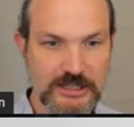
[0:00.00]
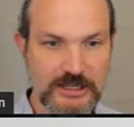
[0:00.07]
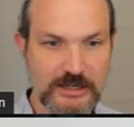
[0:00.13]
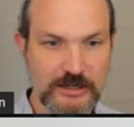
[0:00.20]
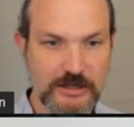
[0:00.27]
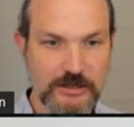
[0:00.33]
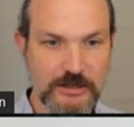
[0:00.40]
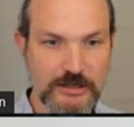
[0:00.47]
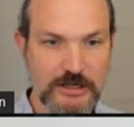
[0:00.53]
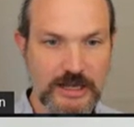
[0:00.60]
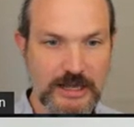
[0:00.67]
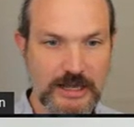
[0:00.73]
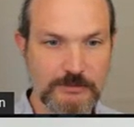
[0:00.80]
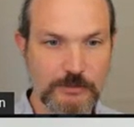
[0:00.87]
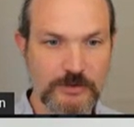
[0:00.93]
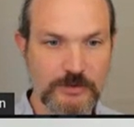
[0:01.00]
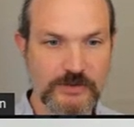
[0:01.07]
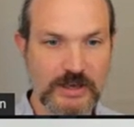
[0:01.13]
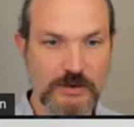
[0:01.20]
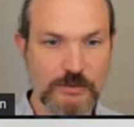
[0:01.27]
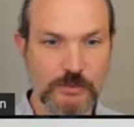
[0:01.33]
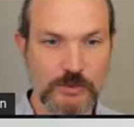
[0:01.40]
here. Um,
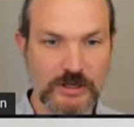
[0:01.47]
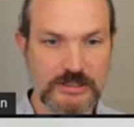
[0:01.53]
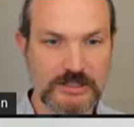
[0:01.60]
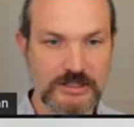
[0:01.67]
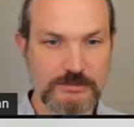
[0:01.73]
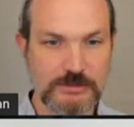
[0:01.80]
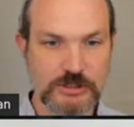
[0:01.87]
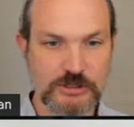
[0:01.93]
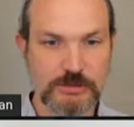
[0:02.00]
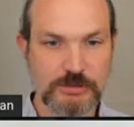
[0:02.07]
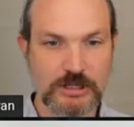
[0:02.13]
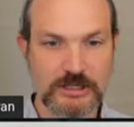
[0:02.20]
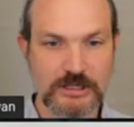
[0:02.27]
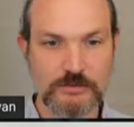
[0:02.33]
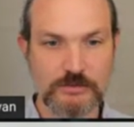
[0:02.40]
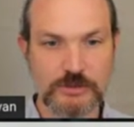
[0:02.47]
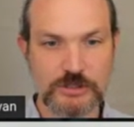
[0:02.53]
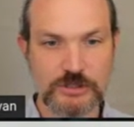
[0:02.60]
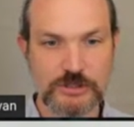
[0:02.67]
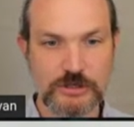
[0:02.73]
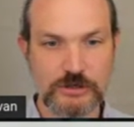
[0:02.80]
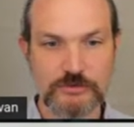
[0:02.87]
we've got one admission plugin,
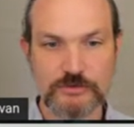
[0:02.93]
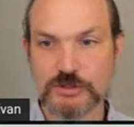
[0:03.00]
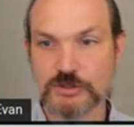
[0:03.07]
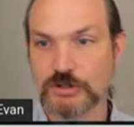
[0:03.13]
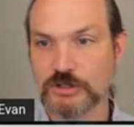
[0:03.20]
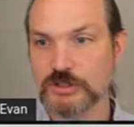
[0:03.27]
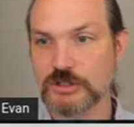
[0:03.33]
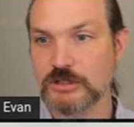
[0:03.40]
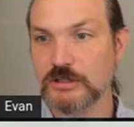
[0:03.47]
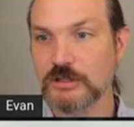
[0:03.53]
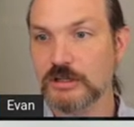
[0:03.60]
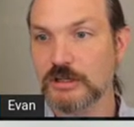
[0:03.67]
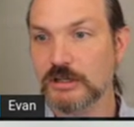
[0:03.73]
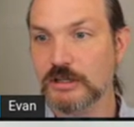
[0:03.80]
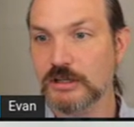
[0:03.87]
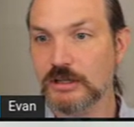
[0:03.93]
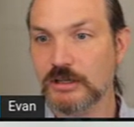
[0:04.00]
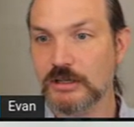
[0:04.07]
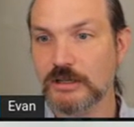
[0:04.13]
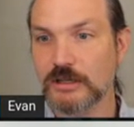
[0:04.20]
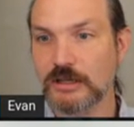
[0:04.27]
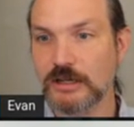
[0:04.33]
which is node restriction.
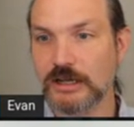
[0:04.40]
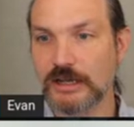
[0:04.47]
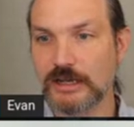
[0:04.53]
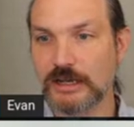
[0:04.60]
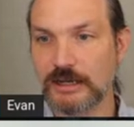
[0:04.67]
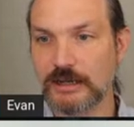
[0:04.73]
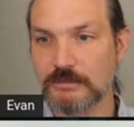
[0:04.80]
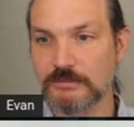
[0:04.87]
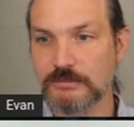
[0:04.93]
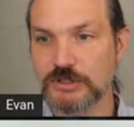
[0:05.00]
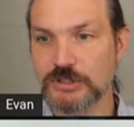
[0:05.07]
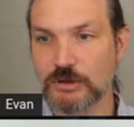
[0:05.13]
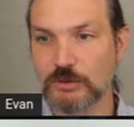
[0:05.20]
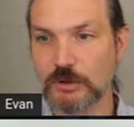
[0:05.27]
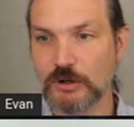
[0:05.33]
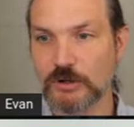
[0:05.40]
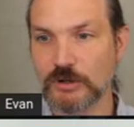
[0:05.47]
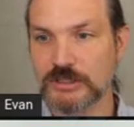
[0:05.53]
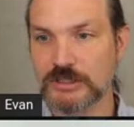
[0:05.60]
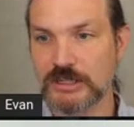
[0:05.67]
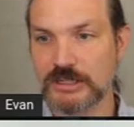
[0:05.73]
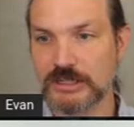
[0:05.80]
Um, so we're
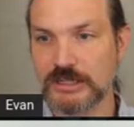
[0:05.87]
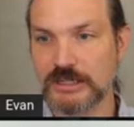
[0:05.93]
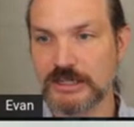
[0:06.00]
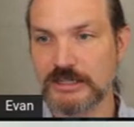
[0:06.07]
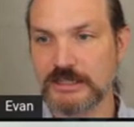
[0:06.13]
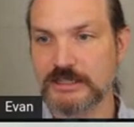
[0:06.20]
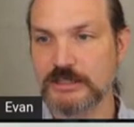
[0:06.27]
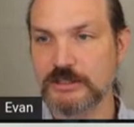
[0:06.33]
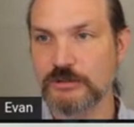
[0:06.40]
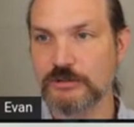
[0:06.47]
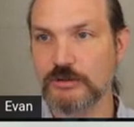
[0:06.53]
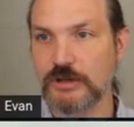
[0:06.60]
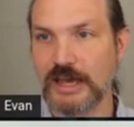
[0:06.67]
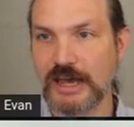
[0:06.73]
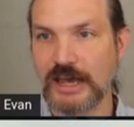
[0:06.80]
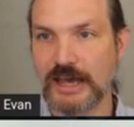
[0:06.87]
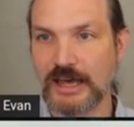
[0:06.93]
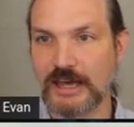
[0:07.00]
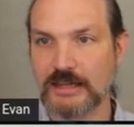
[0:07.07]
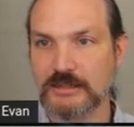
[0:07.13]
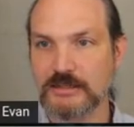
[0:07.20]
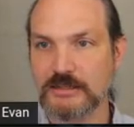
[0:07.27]
going to need to
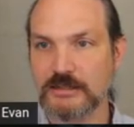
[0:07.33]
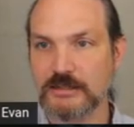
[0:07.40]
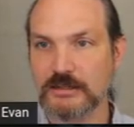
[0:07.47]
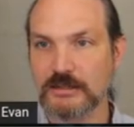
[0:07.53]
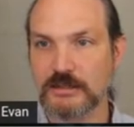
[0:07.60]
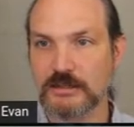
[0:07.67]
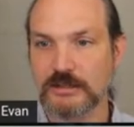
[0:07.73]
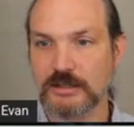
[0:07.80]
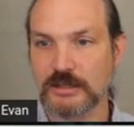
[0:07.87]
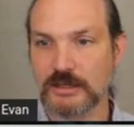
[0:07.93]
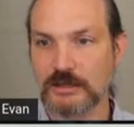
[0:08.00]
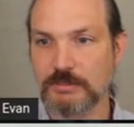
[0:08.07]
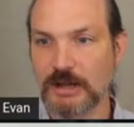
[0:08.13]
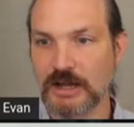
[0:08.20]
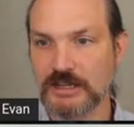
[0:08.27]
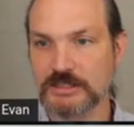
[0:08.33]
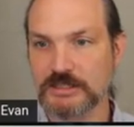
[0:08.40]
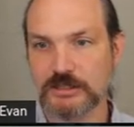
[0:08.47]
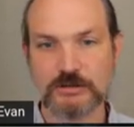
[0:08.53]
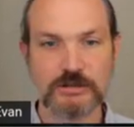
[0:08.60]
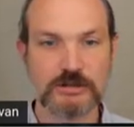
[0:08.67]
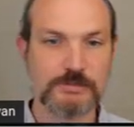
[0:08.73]
add the pod
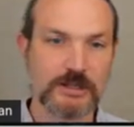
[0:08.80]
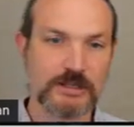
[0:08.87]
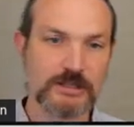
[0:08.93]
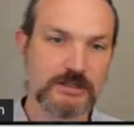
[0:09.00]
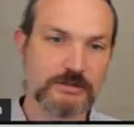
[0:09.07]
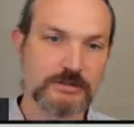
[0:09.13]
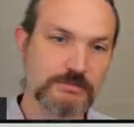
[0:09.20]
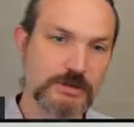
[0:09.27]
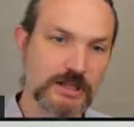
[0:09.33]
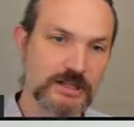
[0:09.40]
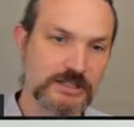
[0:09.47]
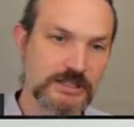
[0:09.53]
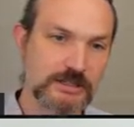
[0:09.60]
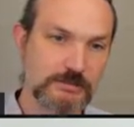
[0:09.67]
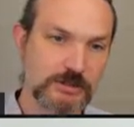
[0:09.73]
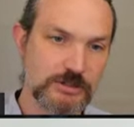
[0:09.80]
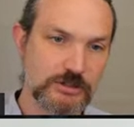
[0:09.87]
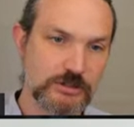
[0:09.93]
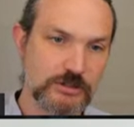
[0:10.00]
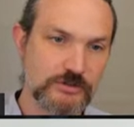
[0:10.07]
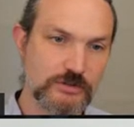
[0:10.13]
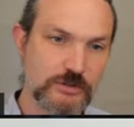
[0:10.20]
security poly policy
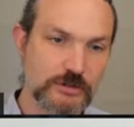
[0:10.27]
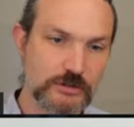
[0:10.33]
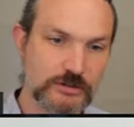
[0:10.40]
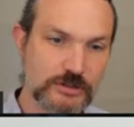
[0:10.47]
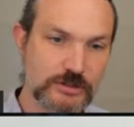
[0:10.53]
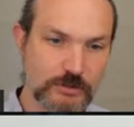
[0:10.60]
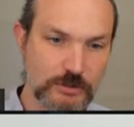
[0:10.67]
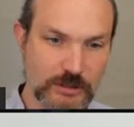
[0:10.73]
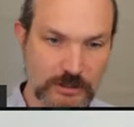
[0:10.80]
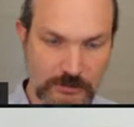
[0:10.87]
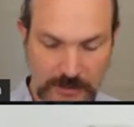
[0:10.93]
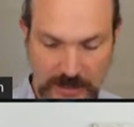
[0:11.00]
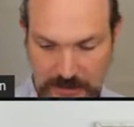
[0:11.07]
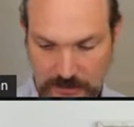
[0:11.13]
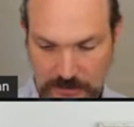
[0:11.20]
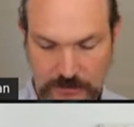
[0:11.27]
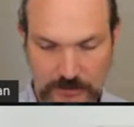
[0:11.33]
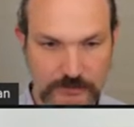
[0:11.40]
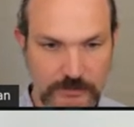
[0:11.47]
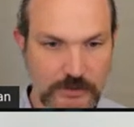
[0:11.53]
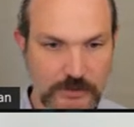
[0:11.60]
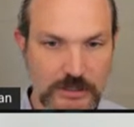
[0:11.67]
admission controller. So we're going to go back
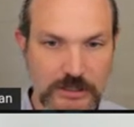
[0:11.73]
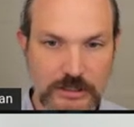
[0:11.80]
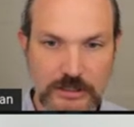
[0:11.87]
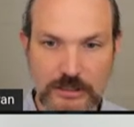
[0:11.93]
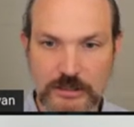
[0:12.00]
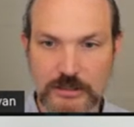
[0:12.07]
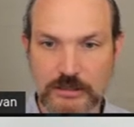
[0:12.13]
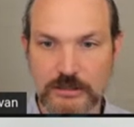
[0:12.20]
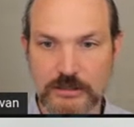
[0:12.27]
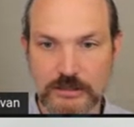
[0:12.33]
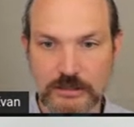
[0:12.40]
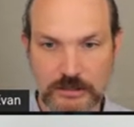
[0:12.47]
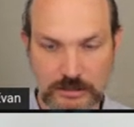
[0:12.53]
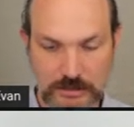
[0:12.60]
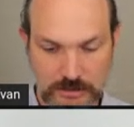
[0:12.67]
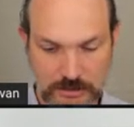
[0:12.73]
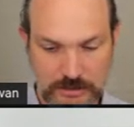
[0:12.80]
over here